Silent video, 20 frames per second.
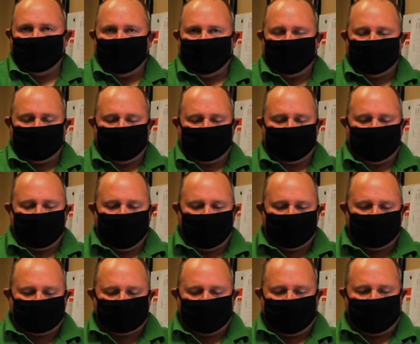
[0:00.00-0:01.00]
from the
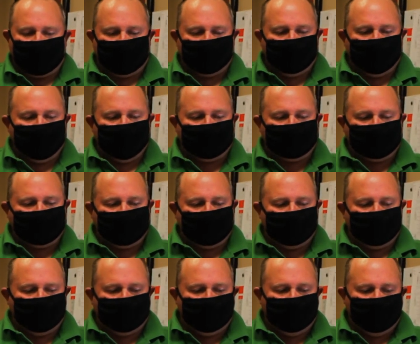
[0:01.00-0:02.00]
ground side of bulb
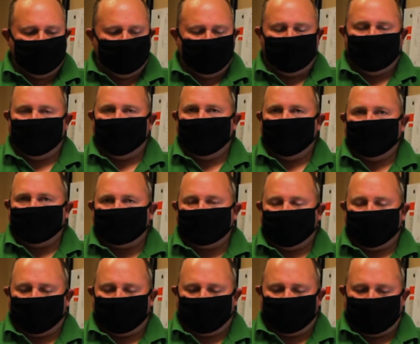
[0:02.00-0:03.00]
2 to
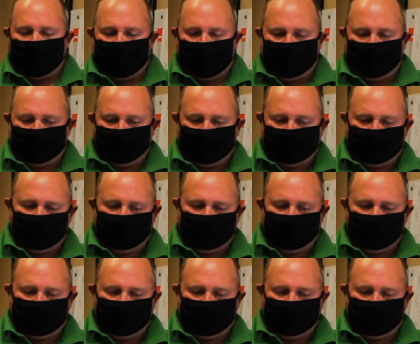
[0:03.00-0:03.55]
our ground.